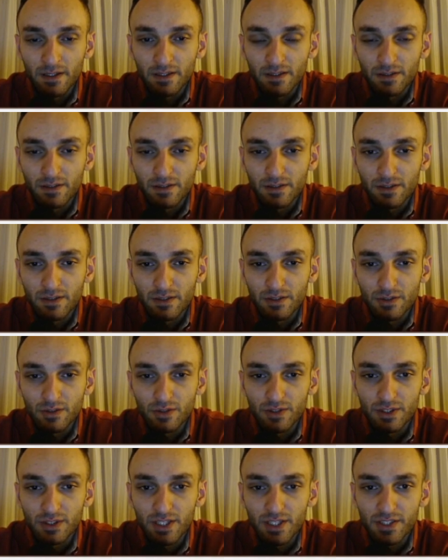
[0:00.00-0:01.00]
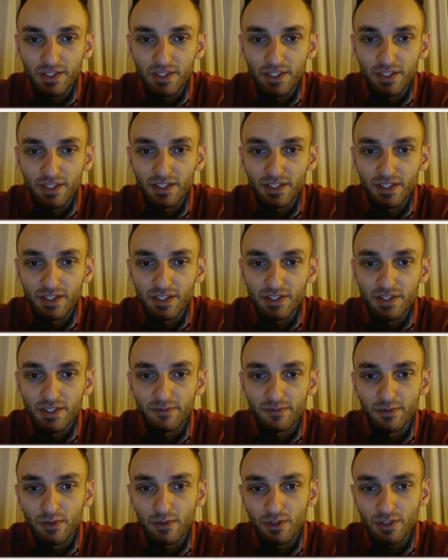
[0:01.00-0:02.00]
So d takes c, knight takes
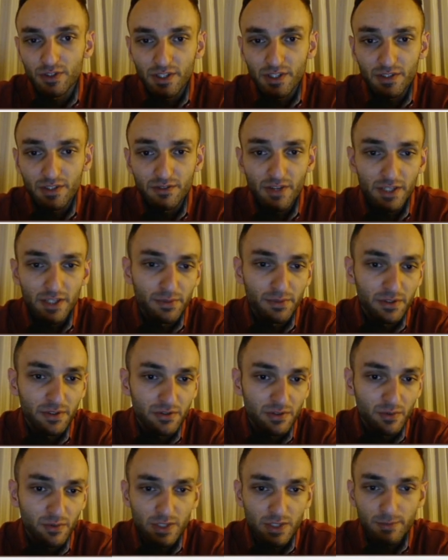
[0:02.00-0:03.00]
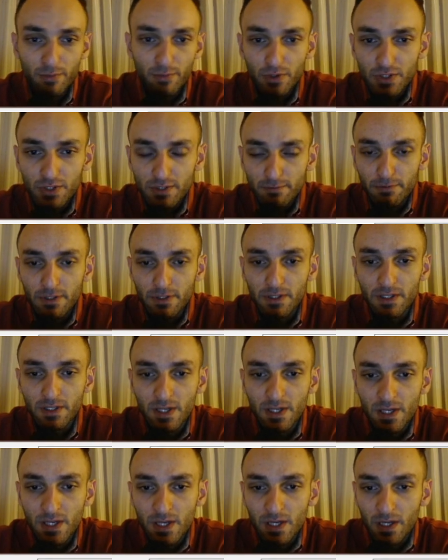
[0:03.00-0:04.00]
c4. Here knight b3 was possible.
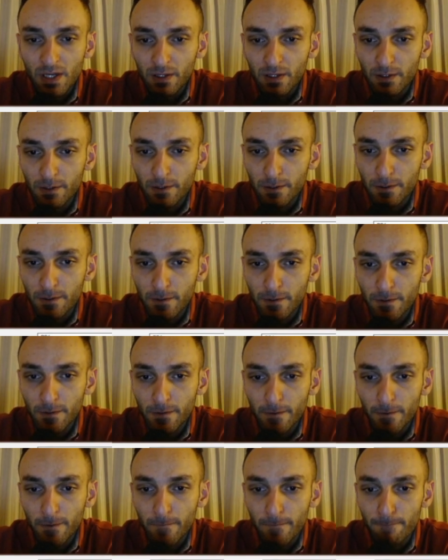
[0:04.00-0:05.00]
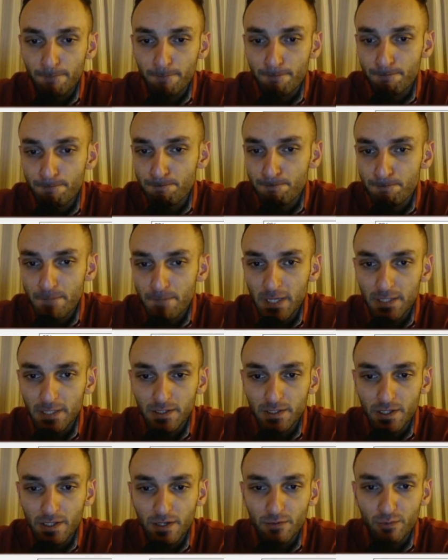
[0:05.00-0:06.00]
Knight
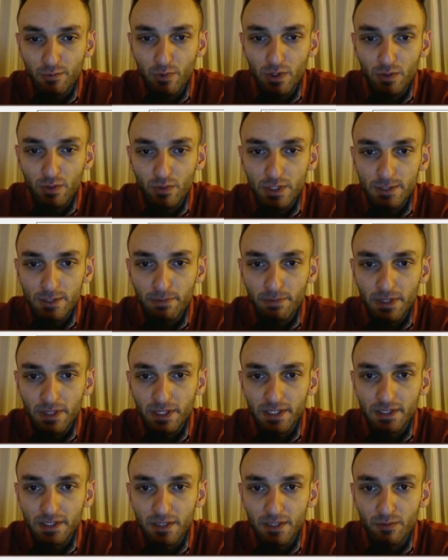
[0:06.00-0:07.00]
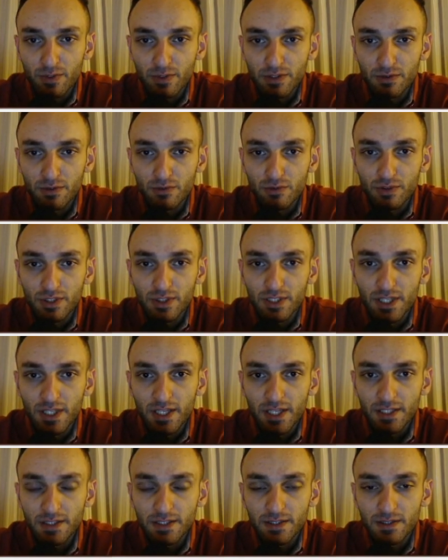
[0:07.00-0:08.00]
f1 was played. I went rook
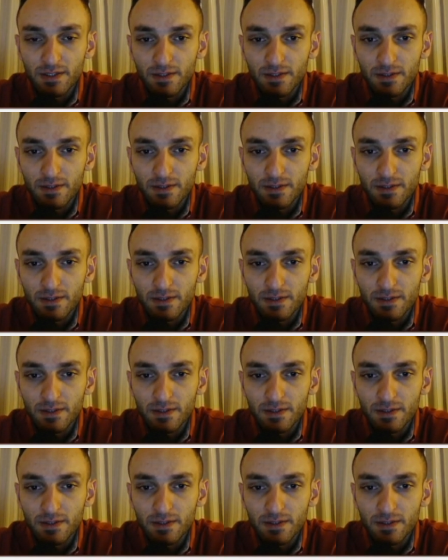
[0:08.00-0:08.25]
d8